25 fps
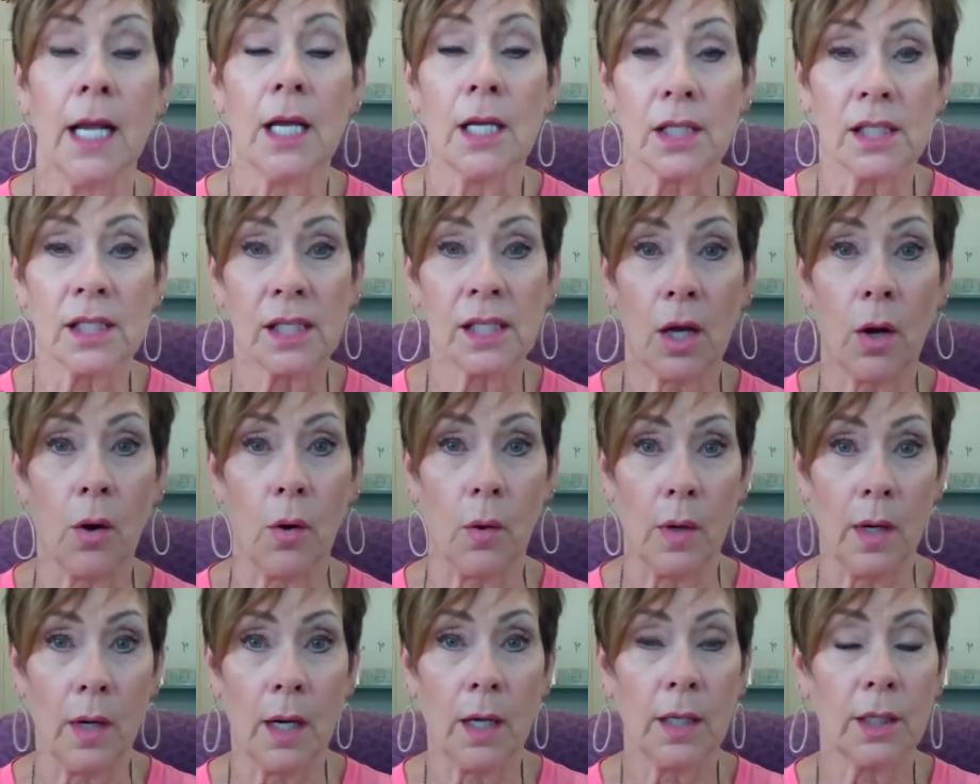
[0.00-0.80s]

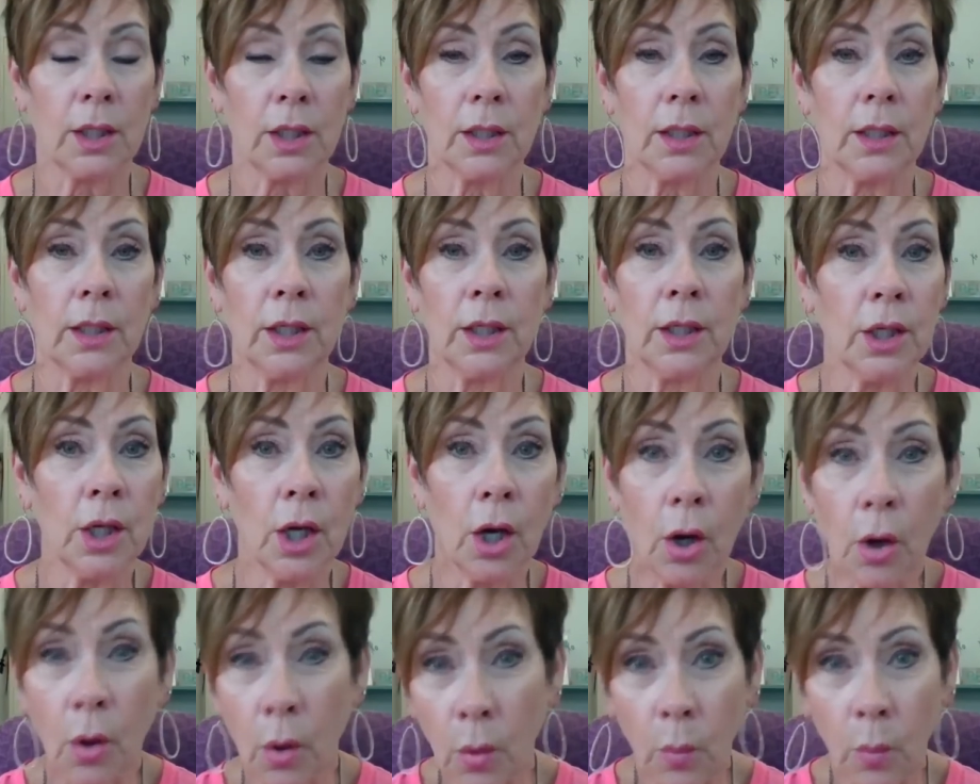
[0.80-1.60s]
So
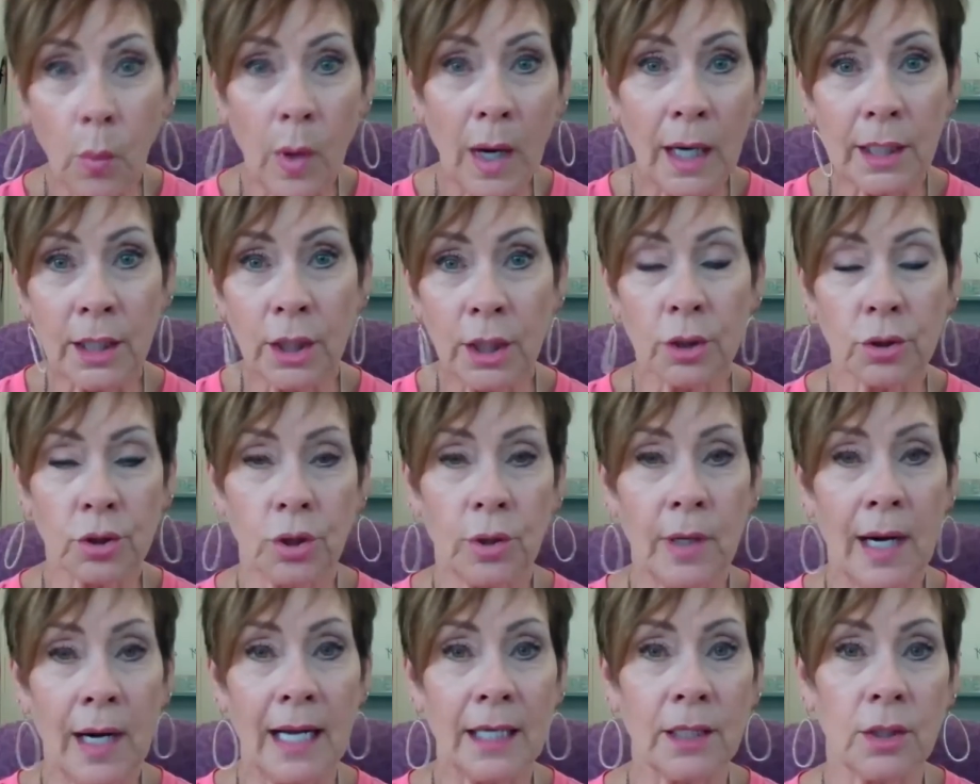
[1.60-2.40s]
know what you're
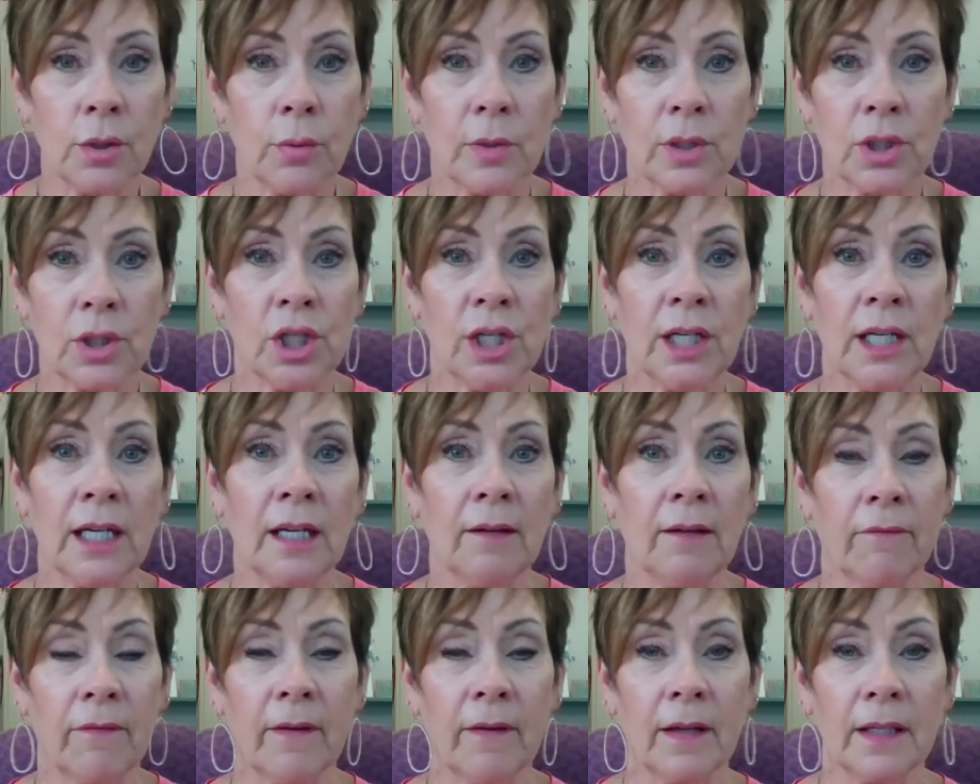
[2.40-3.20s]
trying to
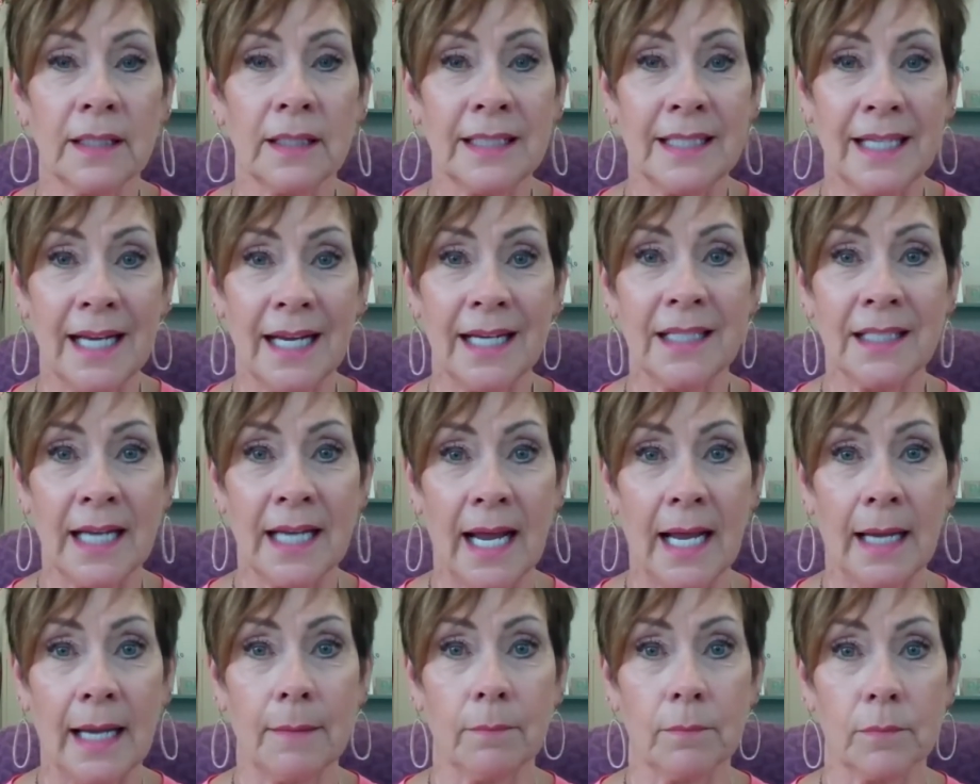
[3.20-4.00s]
achieve
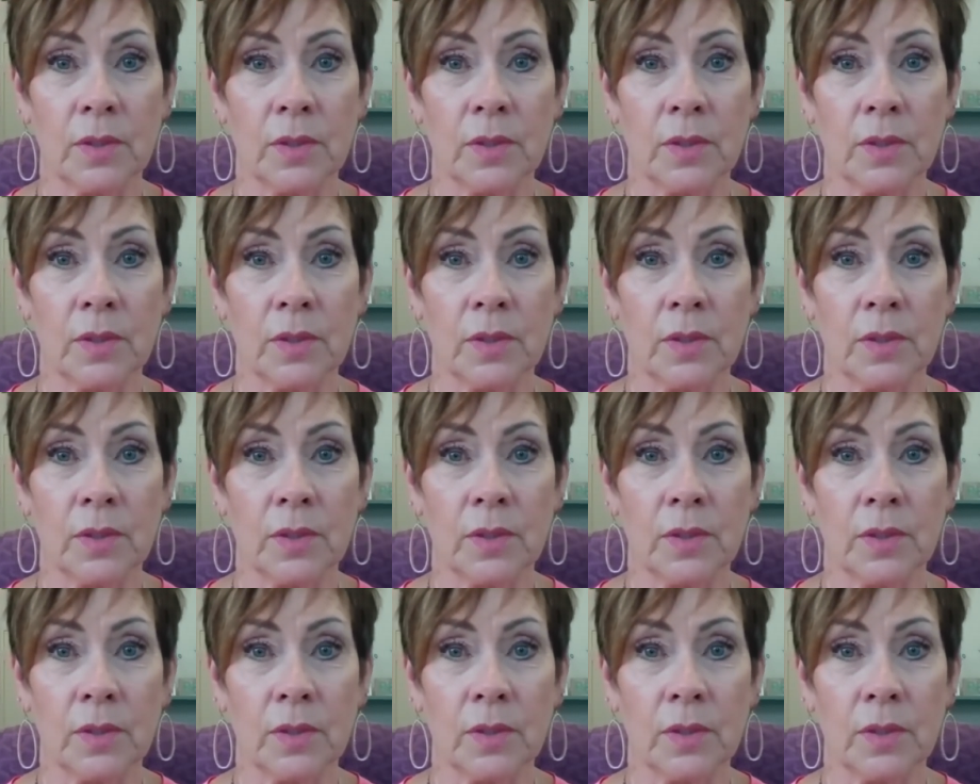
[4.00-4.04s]
daytime.